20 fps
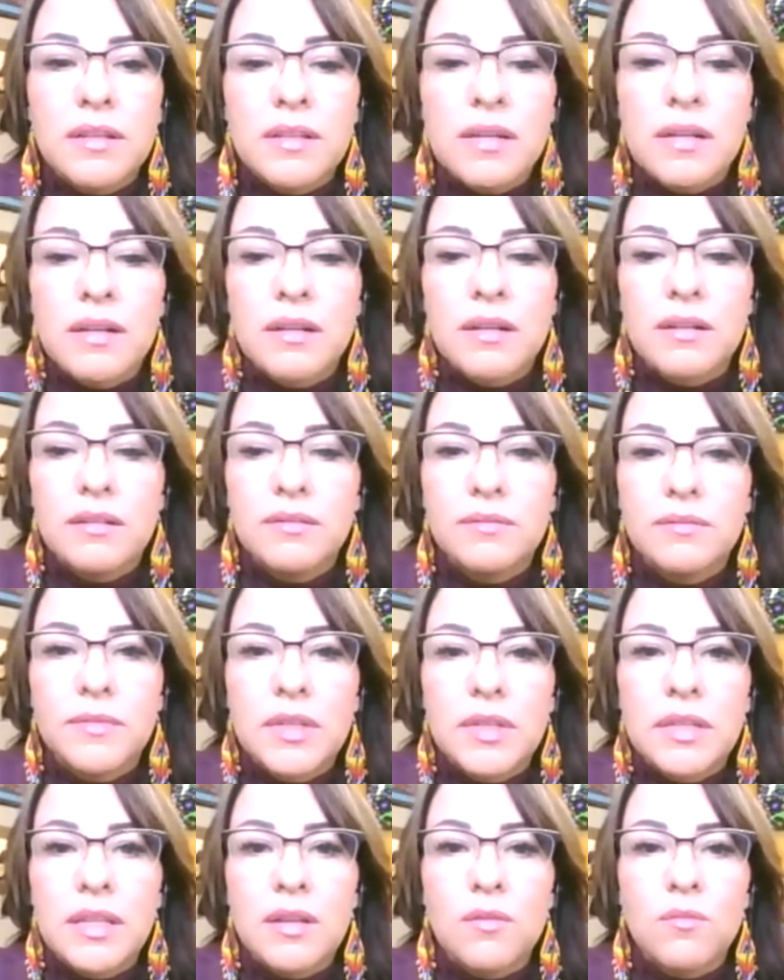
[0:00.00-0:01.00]

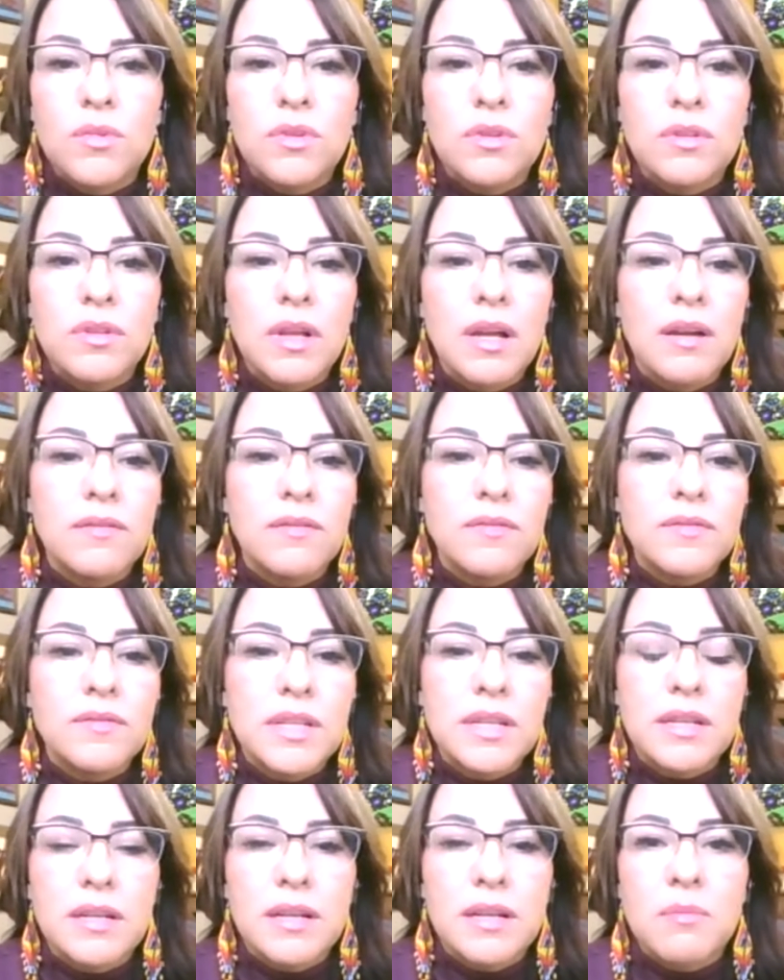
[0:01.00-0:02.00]
then we'll have
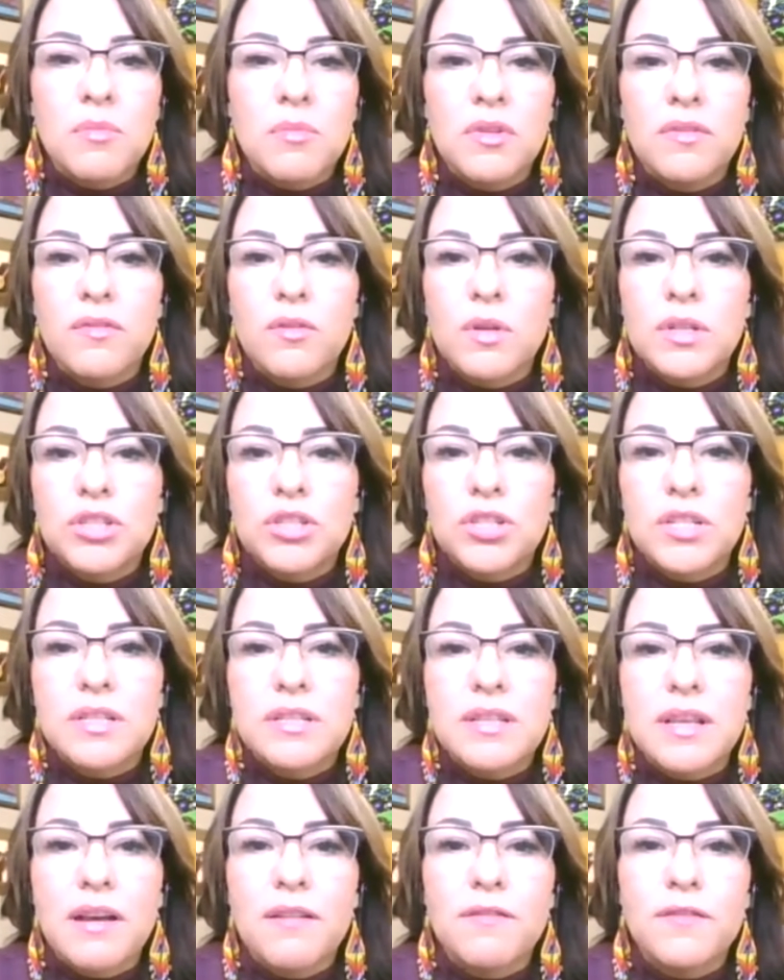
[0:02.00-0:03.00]
take a couple of
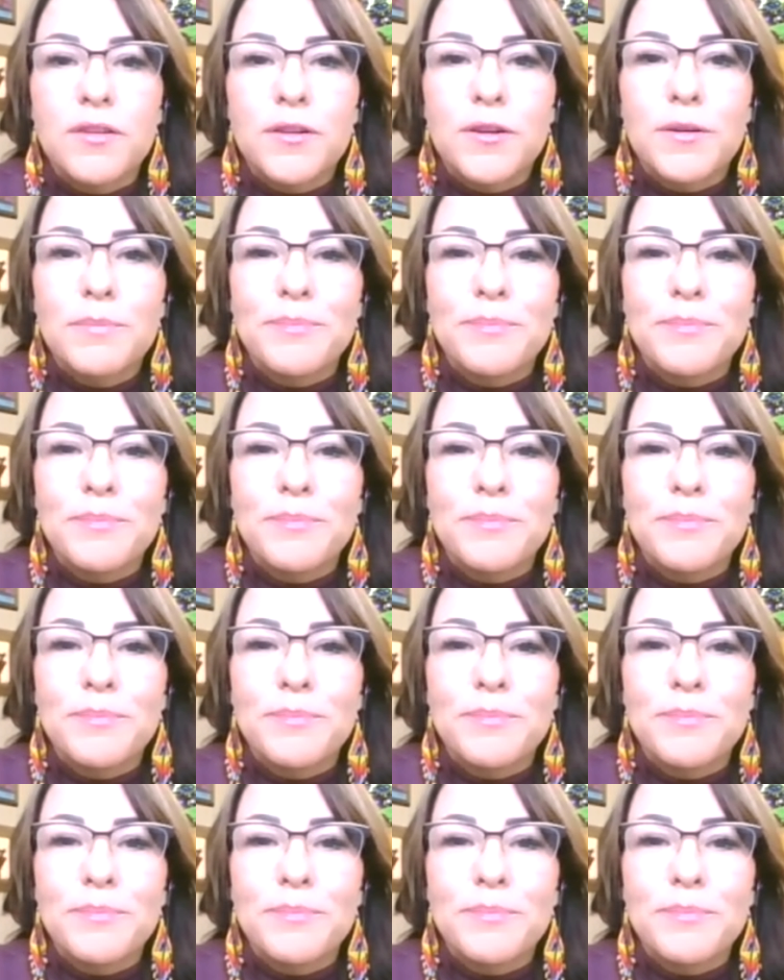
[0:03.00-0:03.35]
questions after.